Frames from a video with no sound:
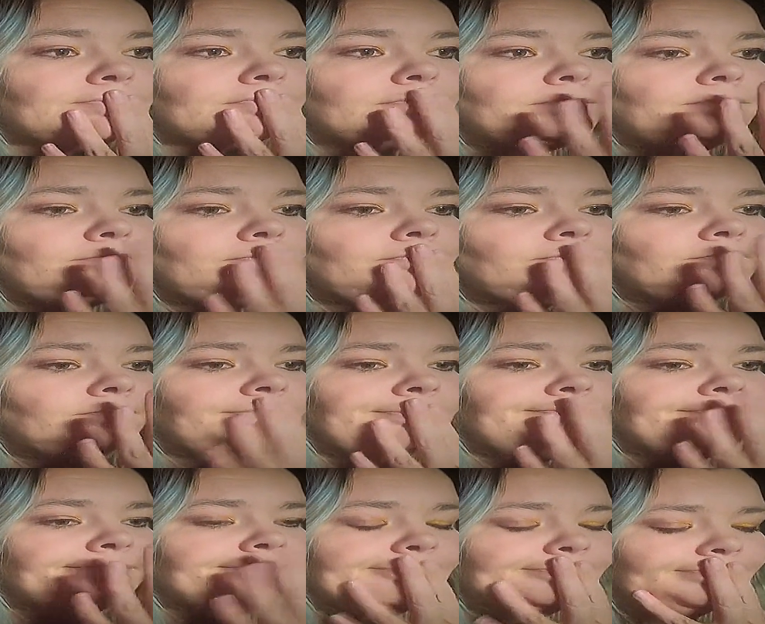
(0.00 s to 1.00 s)

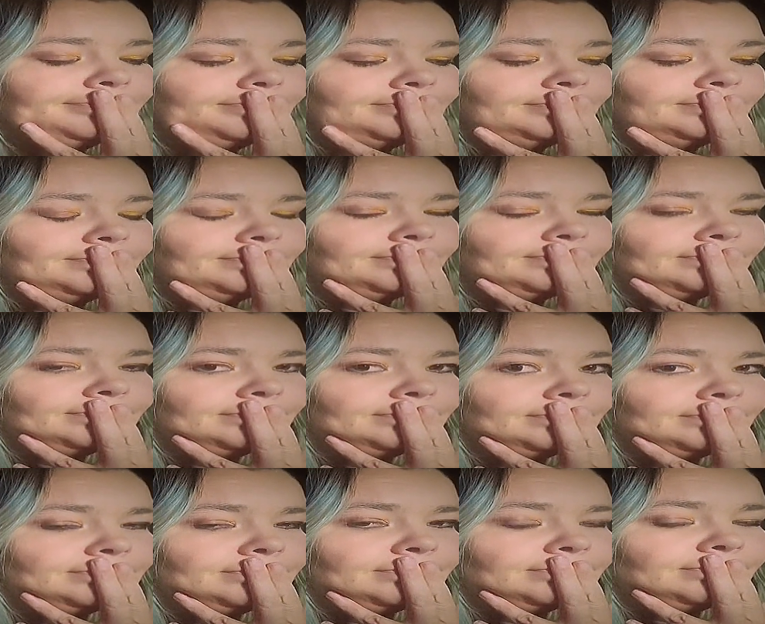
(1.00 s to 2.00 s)

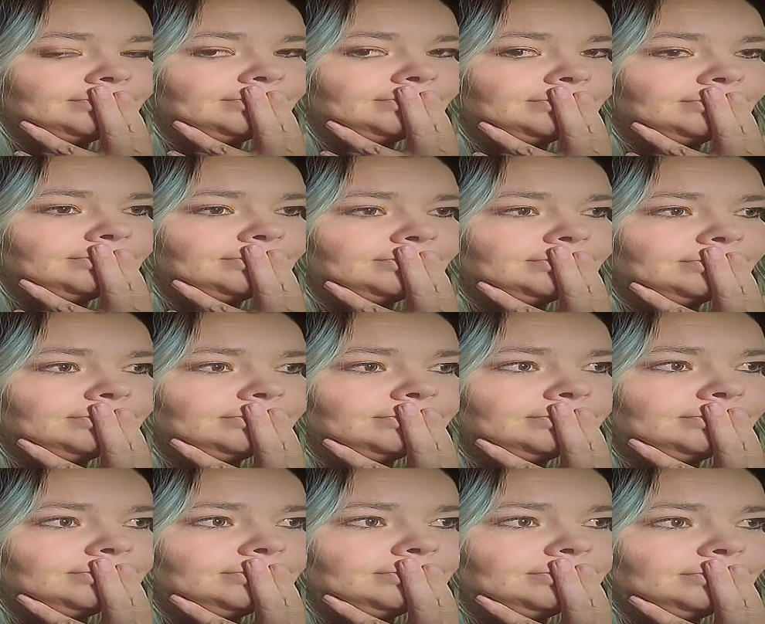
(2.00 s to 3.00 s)

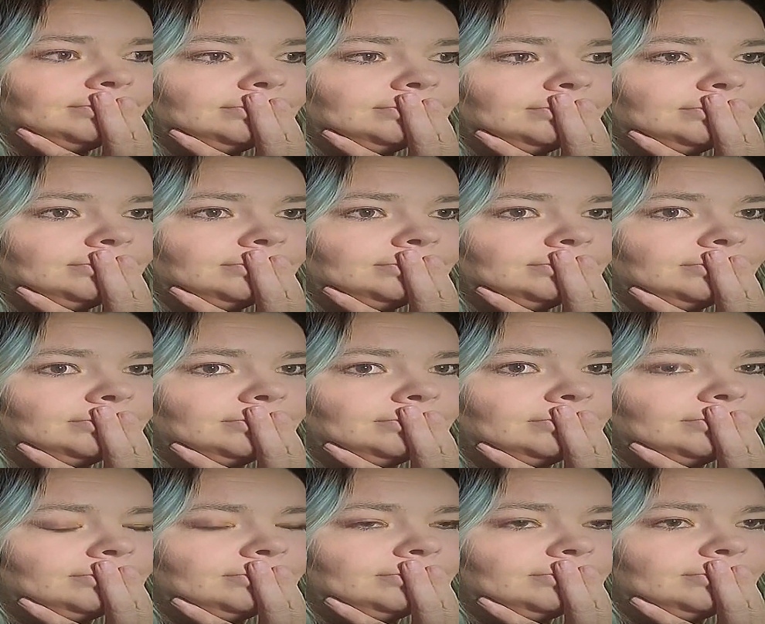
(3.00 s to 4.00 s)

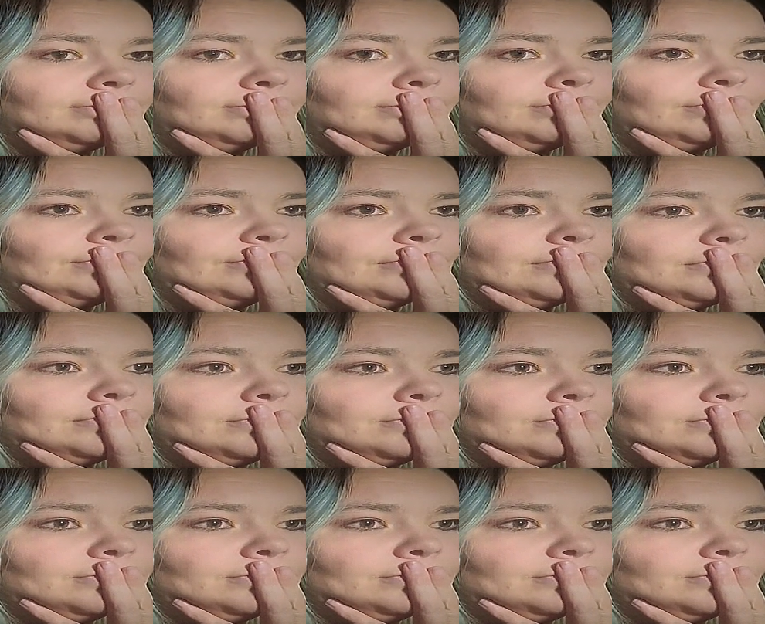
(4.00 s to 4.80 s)
No one is speaking in this clip.